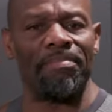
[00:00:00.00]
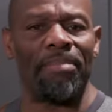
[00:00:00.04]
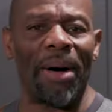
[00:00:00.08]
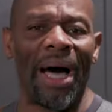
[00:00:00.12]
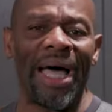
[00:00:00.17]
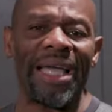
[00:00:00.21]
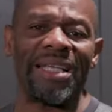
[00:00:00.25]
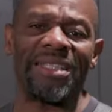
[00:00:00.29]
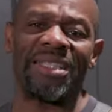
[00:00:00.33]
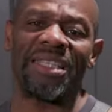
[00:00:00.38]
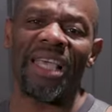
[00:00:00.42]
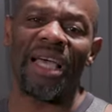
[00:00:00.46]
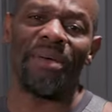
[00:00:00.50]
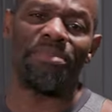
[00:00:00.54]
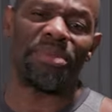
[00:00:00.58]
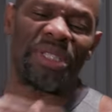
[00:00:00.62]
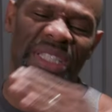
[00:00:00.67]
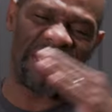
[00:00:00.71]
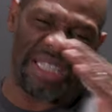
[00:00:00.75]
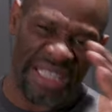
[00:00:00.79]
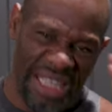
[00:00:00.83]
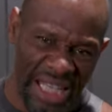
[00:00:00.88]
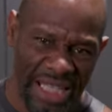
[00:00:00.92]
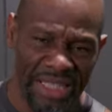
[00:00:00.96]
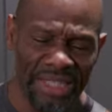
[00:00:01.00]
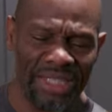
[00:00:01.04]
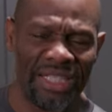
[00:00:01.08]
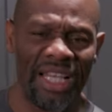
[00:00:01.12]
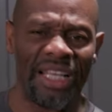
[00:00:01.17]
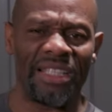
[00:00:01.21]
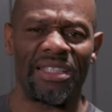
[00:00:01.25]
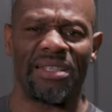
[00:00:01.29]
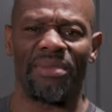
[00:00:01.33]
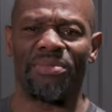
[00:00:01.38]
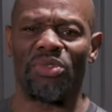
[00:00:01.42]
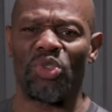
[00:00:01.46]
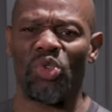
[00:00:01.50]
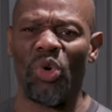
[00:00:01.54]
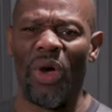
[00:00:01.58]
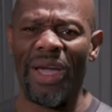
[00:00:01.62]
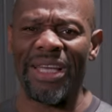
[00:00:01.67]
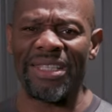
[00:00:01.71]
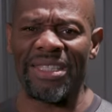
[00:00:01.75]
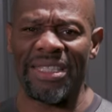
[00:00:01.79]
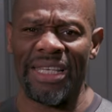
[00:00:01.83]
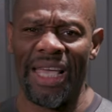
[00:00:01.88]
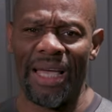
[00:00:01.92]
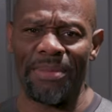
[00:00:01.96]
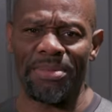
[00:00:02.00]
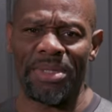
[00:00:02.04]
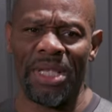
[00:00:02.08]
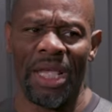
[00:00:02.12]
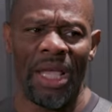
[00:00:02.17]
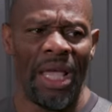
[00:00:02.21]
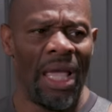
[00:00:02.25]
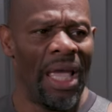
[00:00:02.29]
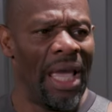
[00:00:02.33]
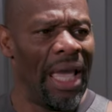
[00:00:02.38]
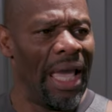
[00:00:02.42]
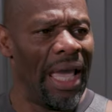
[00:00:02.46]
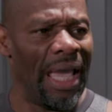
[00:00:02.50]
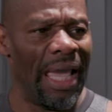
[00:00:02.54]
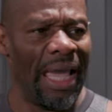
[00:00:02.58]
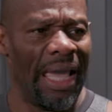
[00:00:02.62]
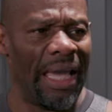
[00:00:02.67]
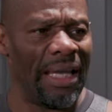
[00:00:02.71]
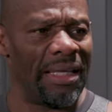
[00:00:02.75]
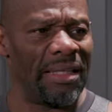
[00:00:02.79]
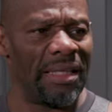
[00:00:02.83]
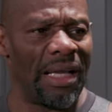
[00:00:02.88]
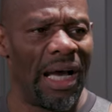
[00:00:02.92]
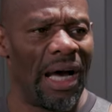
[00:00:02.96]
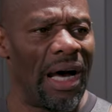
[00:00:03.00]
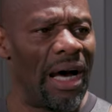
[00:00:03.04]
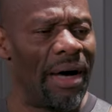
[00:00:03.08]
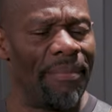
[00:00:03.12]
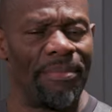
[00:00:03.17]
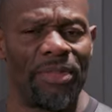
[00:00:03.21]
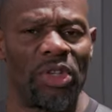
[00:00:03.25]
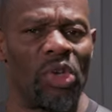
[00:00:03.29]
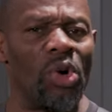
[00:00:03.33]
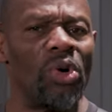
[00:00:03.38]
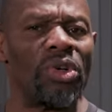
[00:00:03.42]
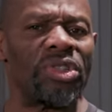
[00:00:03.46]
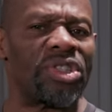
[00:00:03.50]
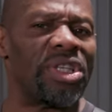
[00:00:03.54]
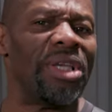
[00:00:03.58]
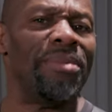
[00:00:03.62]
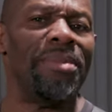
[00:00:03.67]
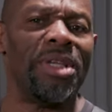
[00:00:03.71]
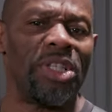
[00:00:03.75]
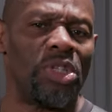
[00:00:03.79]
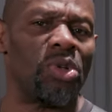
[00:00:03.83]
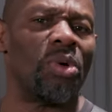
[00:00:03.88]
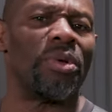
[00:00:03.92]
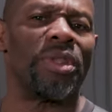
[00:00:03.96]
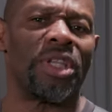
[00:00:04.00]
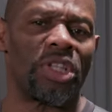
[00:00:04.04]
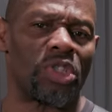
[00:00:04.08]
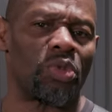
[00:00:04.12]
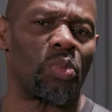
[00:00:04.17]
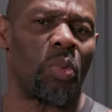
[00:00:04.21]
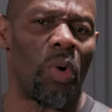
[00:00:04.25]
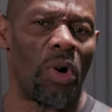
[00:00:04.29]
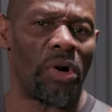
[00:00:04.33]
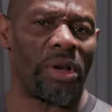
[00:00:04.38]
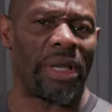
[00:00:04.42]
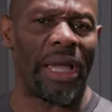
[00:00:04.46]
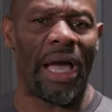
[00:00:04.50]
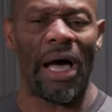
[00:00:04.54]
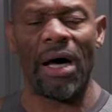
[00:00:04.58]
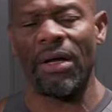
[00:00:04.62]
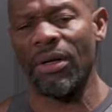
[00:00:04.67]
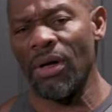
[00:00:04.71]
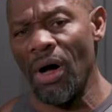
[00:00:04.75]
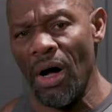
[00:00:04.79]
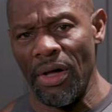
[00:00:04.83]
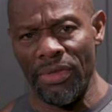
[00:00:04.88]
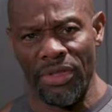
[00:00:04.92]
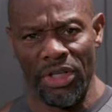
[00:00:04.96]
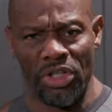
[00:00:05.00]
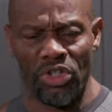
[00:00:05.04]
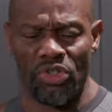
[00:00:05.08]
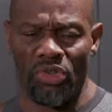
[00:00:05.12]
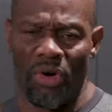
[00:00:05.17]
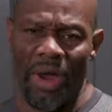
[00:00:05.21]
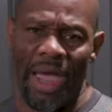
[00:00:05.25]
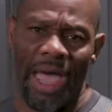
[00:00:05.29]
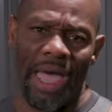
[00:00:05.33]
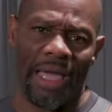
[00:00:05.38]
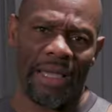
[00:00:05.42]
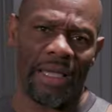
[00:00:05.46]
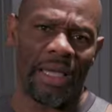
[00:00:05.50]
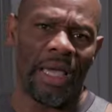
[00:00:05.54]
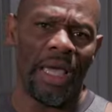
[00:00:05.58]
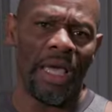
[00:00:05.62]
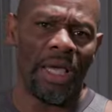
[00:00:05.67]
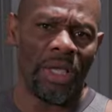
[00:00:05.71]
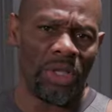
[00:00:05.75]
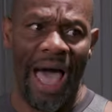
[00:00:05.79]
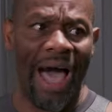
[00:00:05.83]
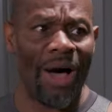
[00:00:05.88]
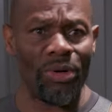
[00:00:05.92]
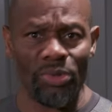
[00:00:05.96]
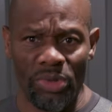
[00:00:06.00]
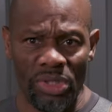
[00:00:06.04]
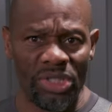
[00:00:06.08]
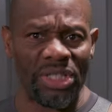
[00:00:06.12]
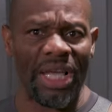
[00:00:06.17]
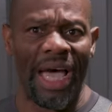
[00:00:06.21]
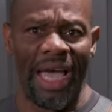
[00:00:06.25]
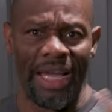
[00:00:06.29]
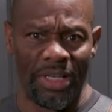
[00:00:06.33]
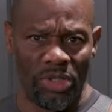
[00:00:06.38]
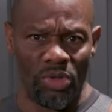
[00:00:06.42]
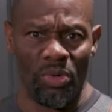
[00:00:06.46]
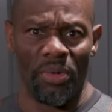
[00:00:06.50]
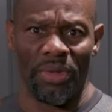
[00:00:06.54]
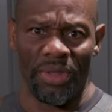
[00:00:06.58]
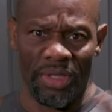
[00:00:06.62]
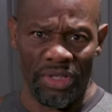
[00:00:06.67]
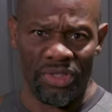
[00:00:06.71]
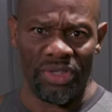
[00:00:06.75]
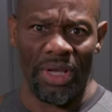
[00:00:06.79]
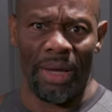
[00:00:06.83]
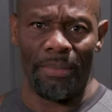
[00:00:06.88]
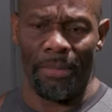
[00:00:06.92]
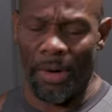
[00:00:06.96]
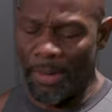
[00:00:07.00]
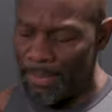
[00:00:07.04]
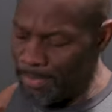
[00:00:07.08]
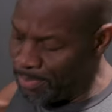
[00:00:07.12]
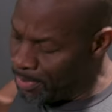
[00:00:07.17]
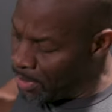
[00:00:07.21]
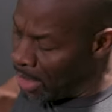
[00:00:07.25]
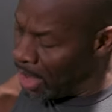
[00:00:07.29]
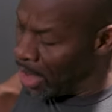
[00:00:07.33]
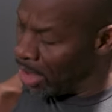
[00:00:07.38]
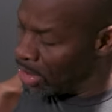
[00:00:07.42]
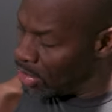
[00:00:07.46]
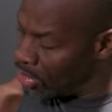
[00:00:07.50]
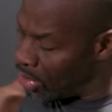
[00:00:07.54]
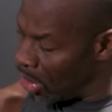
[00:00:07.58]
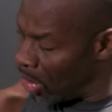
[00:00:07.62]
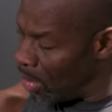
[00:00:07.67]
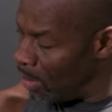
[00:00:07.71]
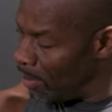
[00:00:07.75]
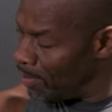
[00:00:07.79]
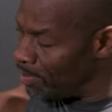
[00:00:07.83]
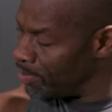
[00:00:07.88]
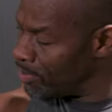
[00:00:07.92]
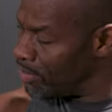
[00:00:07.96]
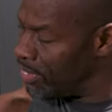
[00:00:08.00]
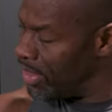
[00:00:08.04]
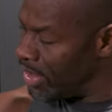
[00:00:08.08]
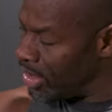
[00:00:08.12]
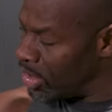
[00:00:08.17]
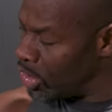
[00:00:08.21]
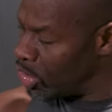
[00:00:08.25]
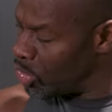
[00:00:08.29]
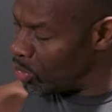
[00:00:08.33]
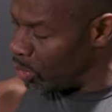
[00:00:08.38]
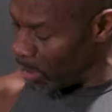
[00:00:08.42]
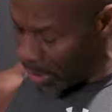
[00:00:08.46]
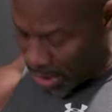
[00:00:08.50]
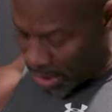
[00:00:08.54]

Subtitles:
of biceps, 10 sets of triceps, and you'll see me doing this workout on the track outside during the summer. So this is